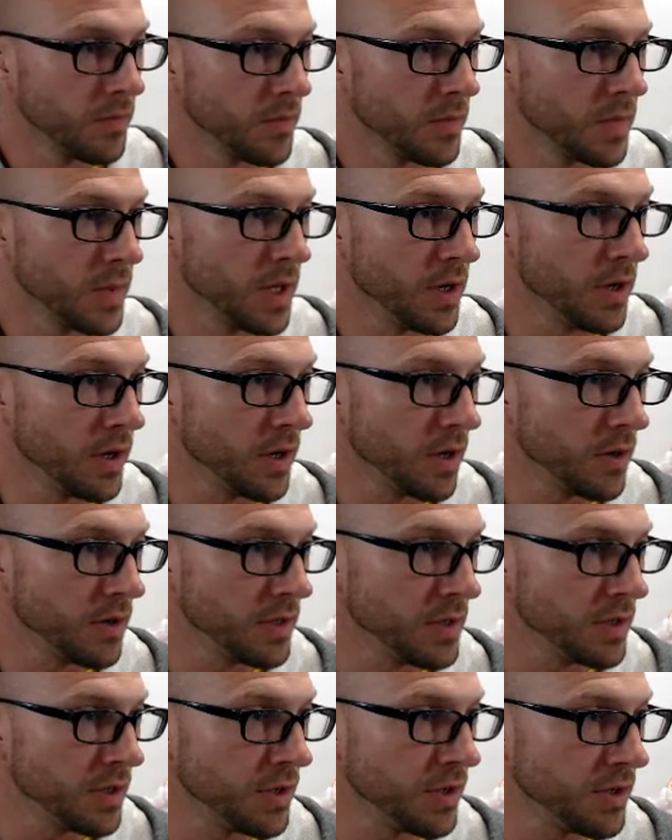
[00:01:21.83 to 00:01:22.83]
Here you go.
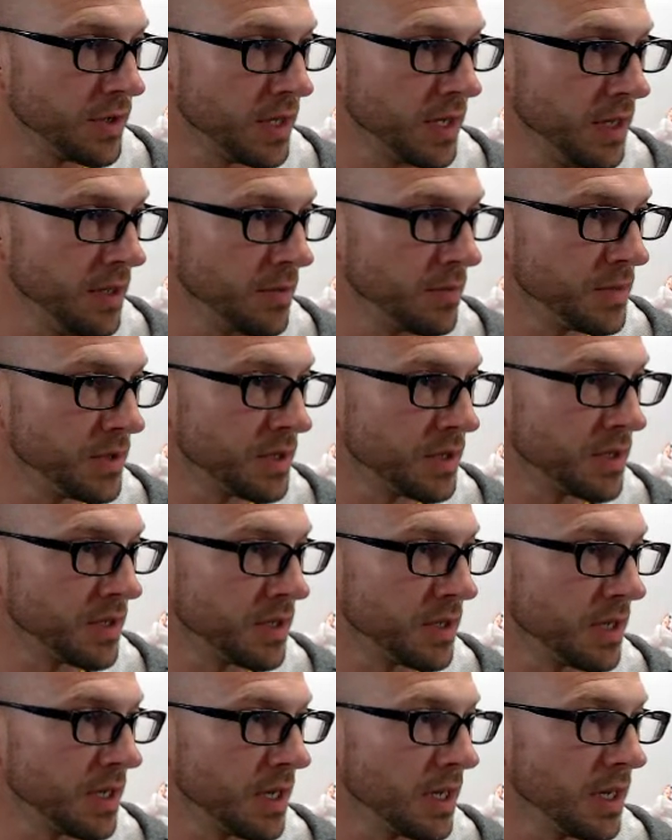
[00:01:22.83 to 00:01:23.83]
These are your teams.
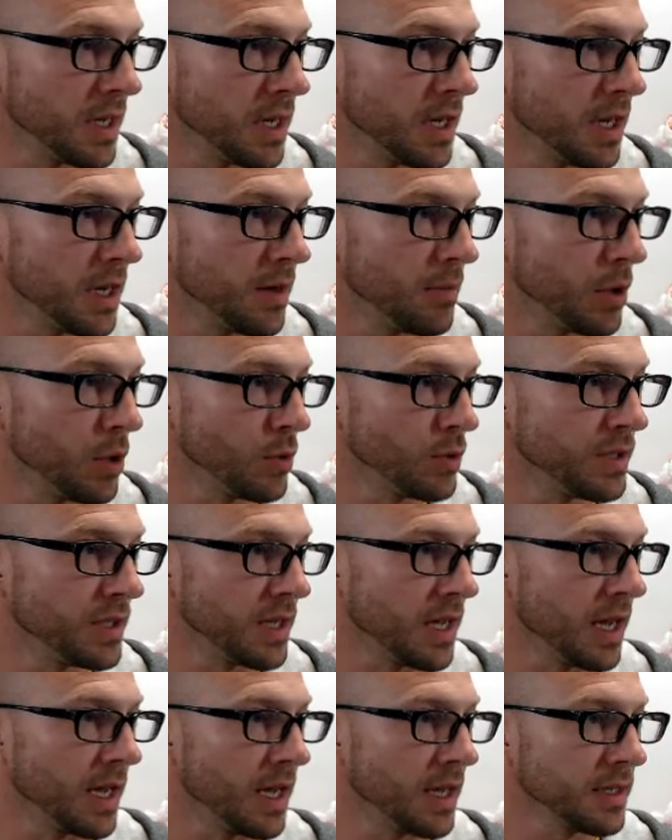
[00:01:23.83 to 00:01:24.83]
Bo
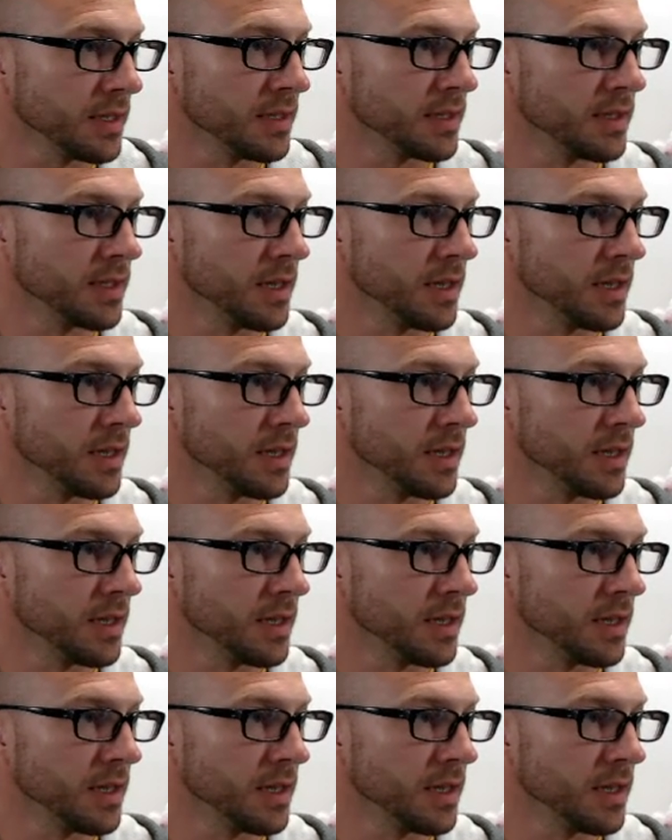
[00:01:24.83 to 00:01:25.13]
Sox,